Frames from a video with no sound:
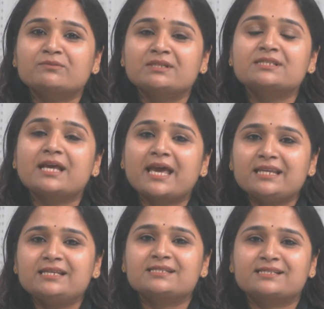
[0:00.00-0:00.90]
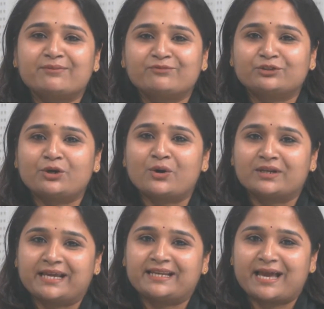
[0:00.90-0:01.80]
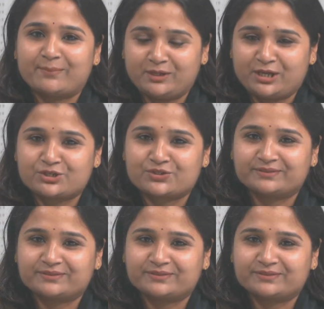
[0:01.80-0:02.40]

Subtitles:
any step for the online application.